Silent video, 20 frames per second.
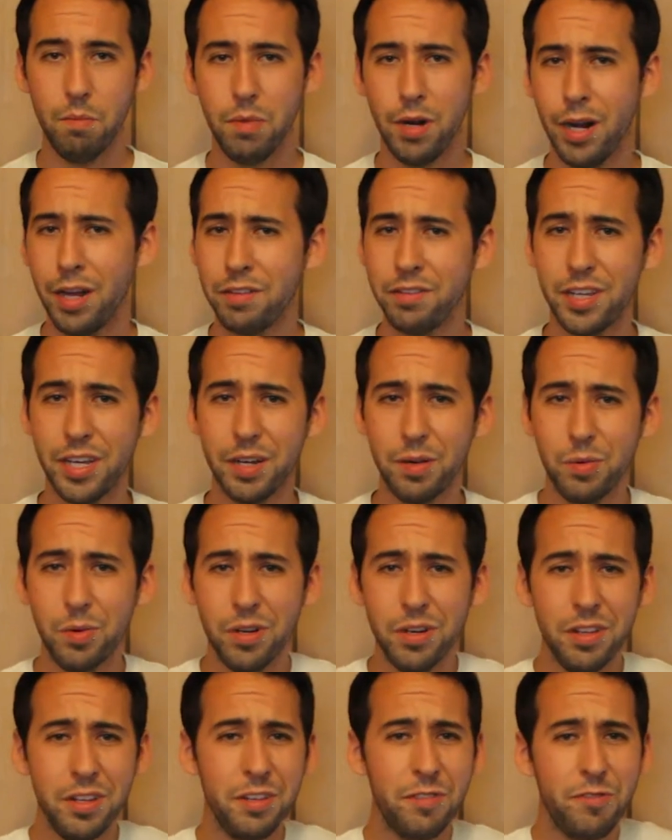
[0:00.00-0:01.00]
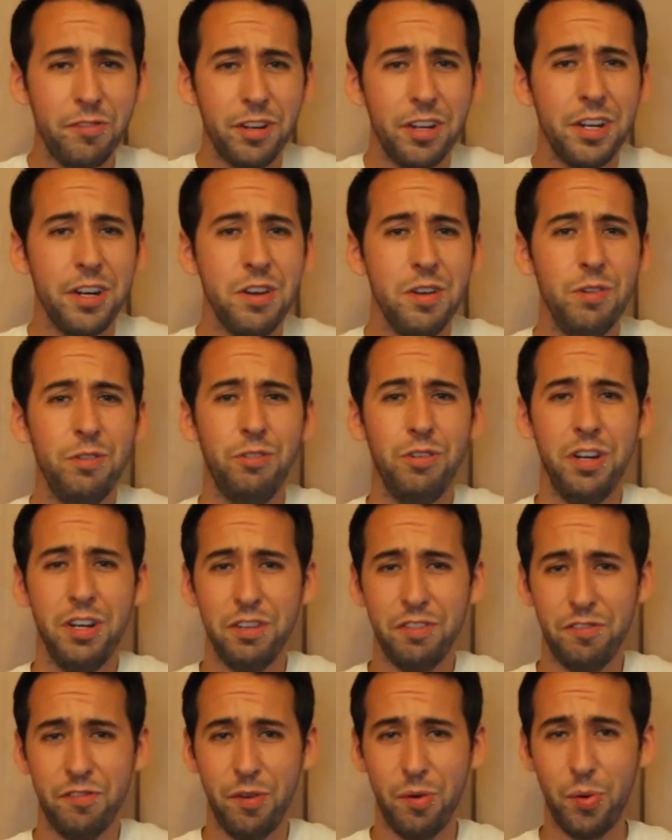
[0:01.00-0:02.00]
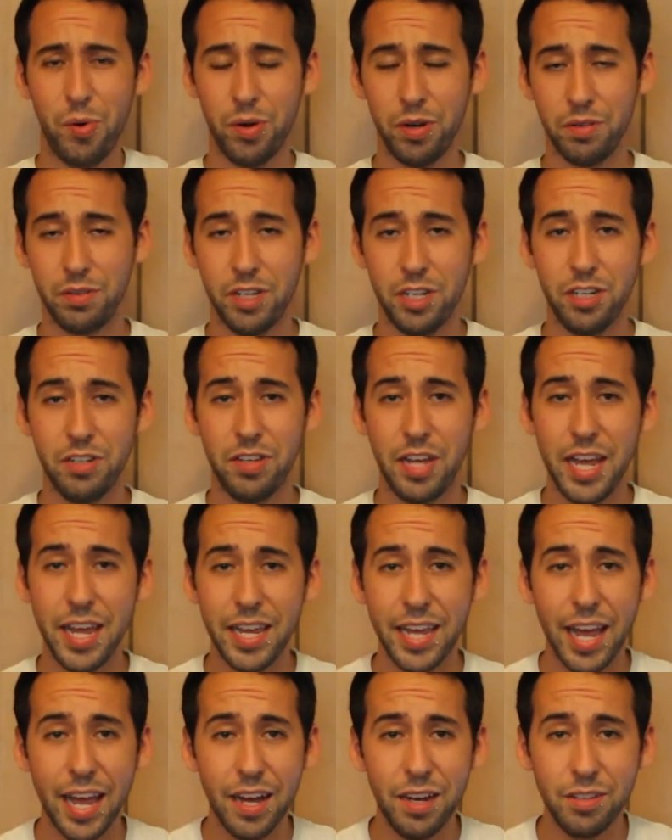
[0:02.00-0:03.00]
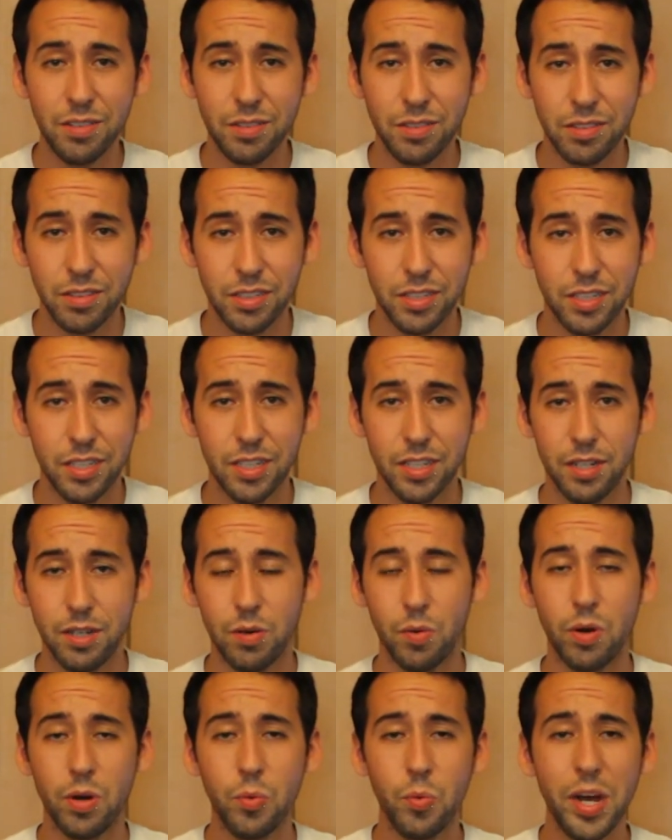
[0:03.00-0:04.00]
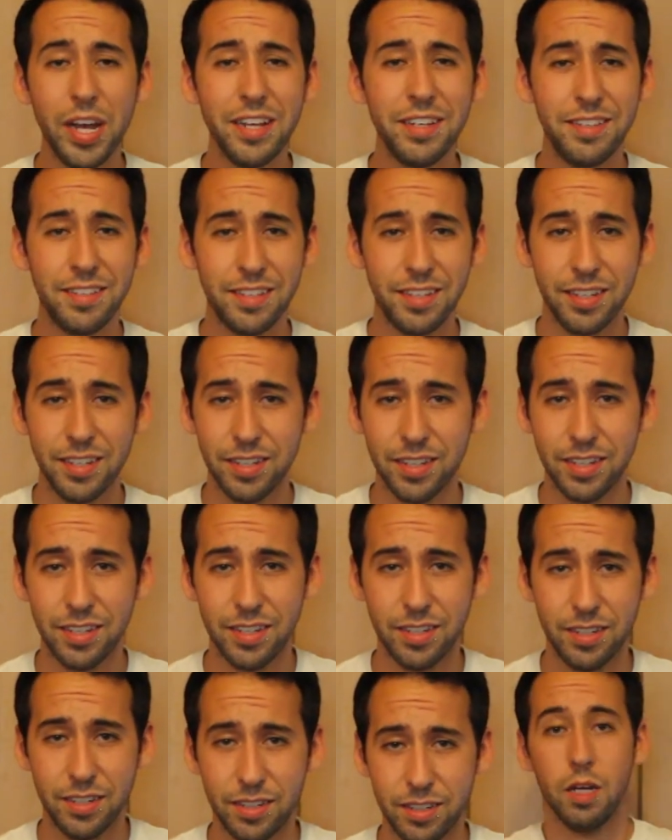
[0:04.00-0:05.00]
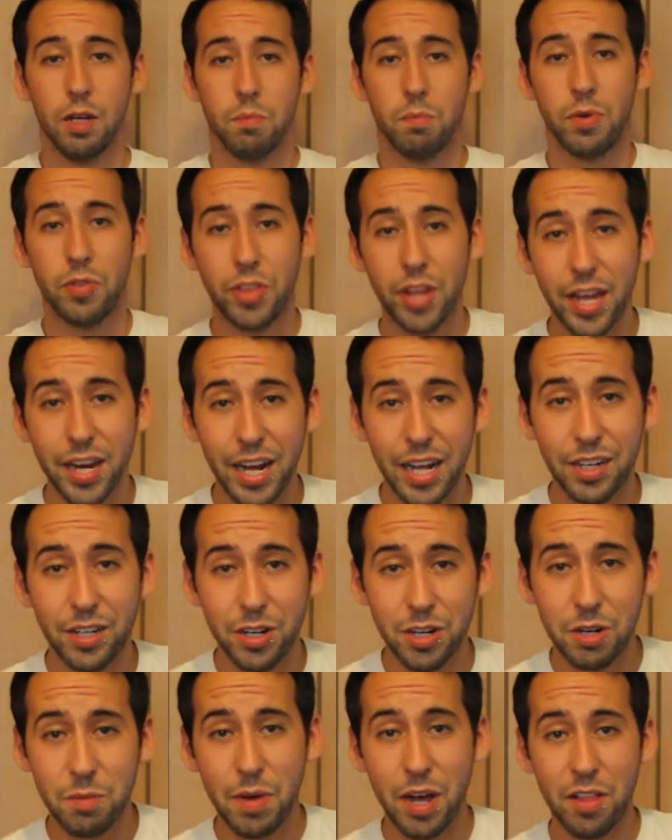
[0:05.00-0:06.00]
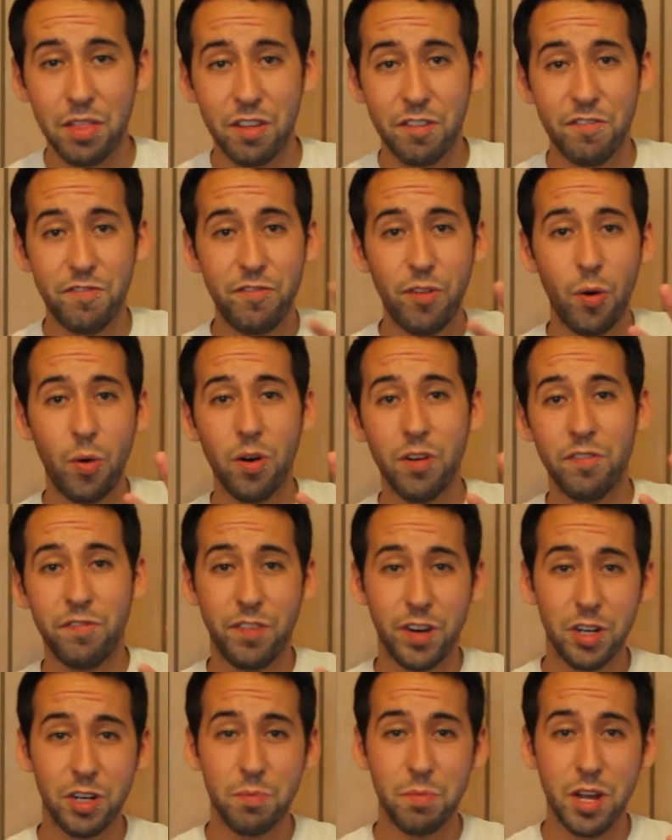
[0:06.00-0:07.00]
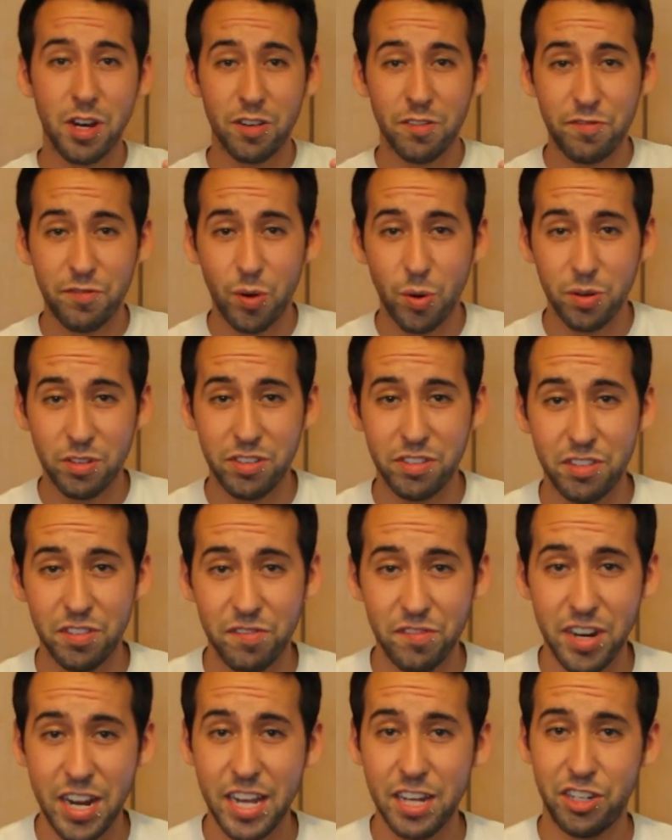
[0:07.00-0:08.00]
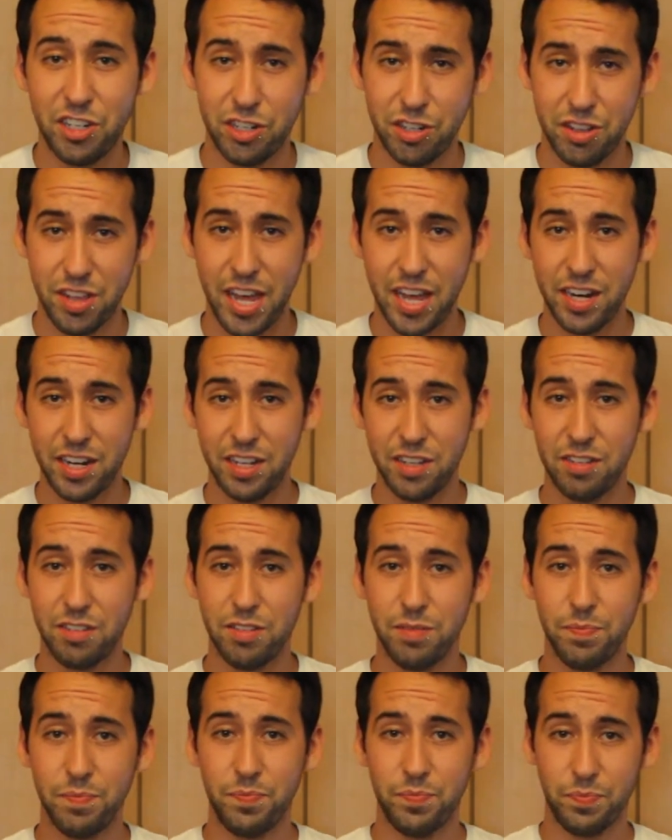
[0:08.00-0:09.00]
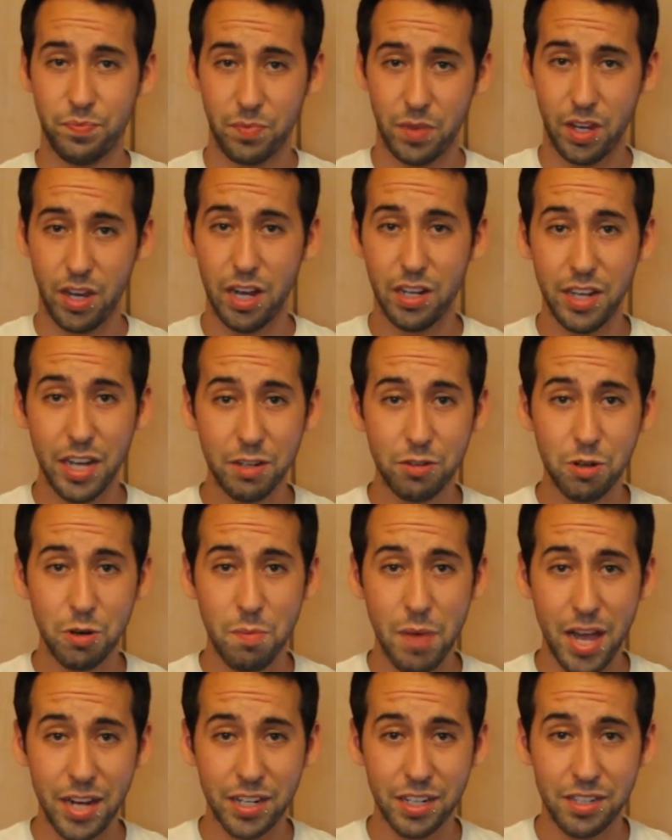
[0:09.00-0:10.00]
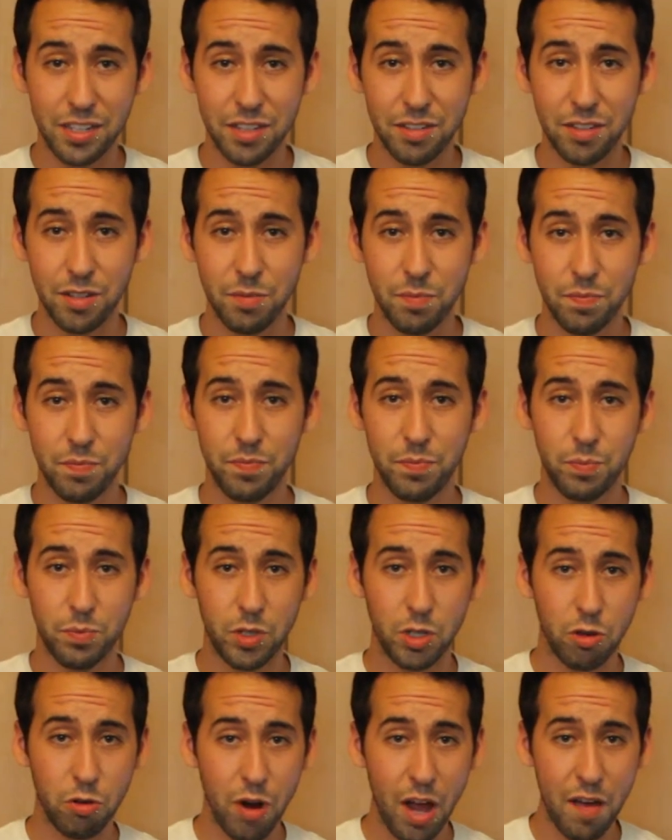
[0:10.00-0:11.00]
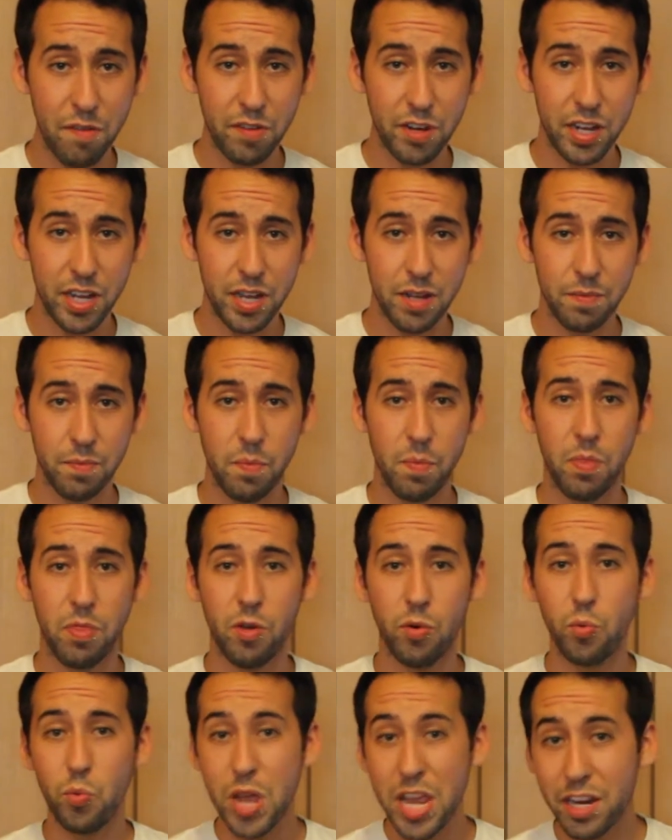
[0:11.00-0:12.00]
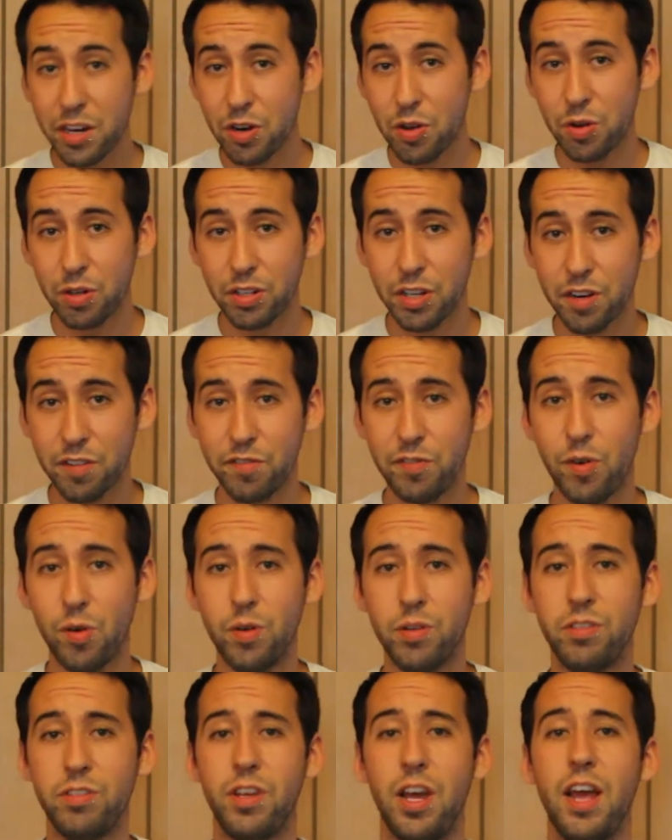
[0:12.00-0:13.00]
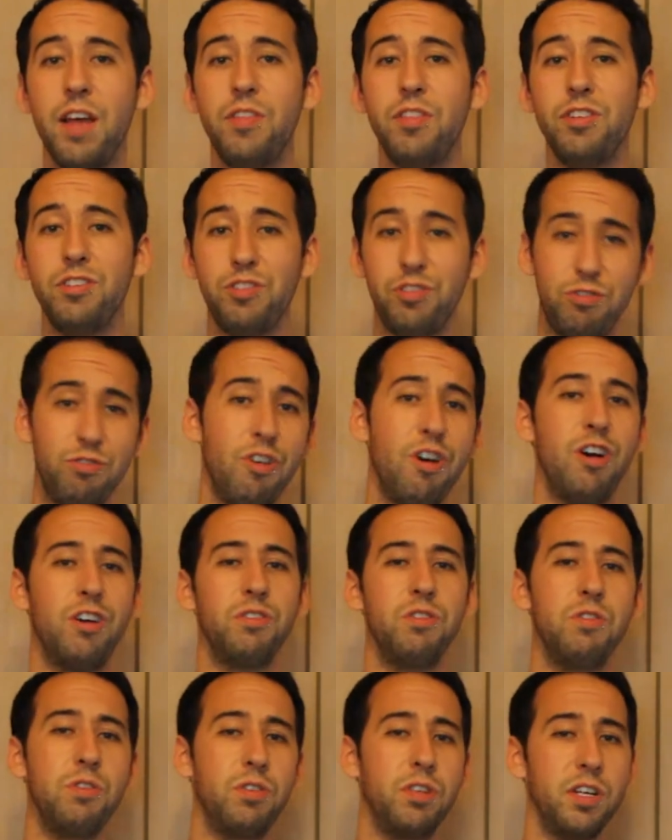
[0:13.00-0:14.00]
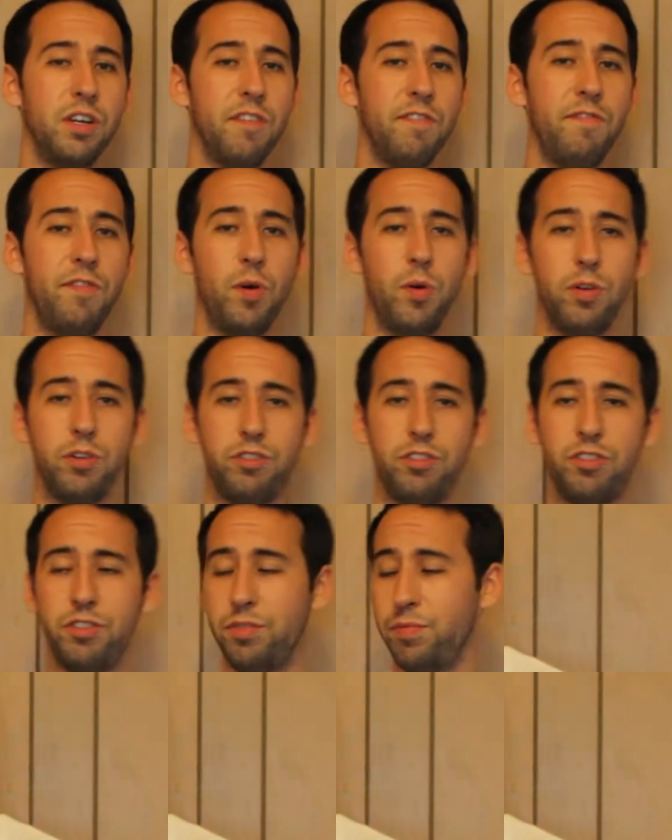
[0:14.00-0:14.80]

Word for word: But I was like, what are these friggin' neutrons for? They just hang out? What a waste. But then I learned about the four fundamental forces of nature, that is, electromagnetism, gravity, the weak nuclear force, and the strong nuclear force.